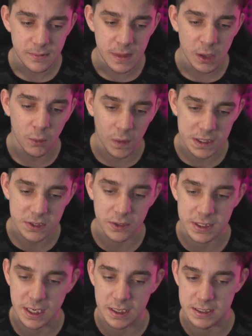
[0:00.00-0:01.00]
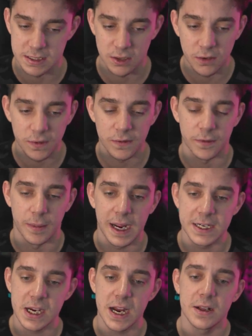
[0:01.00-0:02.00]
once Unisonus is over for my
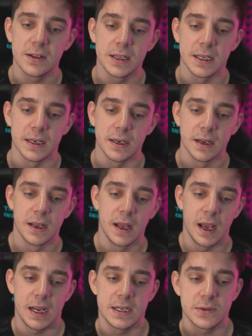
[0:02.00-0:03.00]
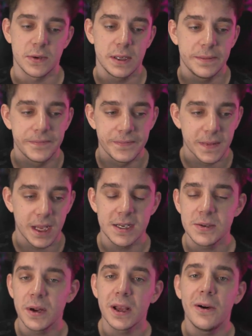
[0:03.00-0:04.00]
channel, and I just want to, I
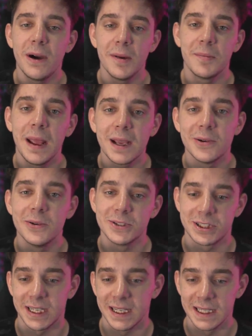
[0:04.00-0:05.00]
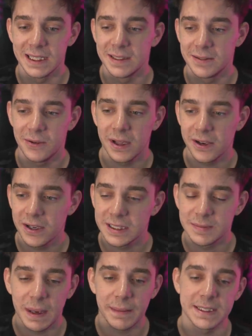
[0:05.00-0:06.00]
just want to go out and make cool shit, whether it's
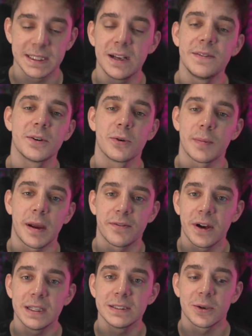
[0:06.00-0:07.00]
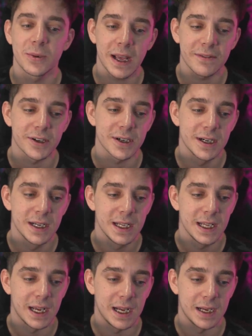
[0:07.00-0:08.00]
by myself or with my friends or whatever.
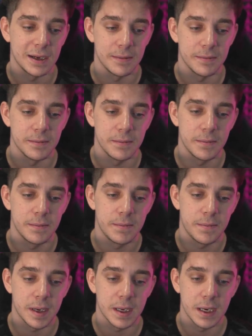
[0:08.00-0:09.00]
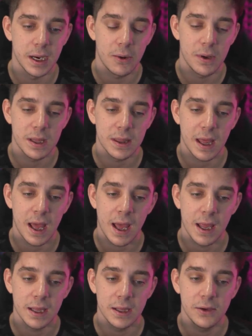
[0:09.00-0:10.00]
Um, but knowing
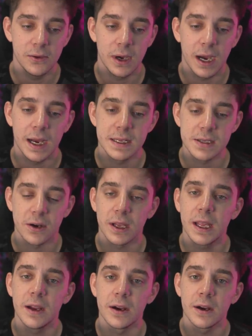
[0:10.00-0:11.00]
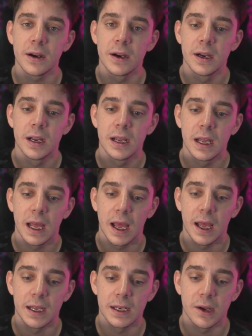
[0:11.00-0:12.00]
that you guys are here,
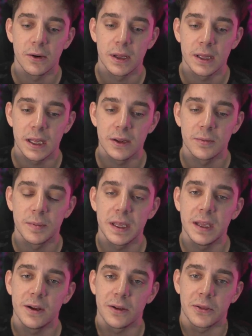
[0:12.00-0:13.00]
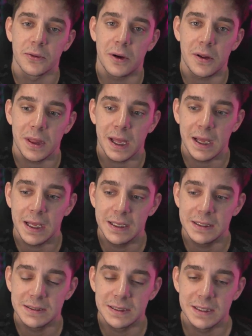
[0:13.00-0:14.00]
and knowing that you'll be here through all that
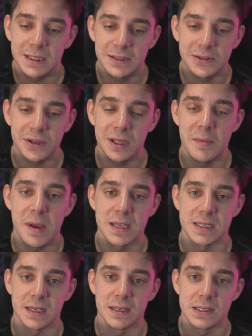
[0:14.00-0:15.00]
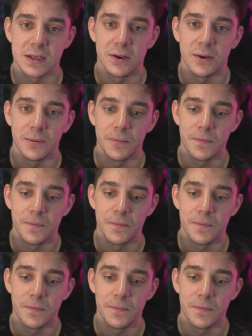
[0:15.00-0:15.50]
is is really amazing. So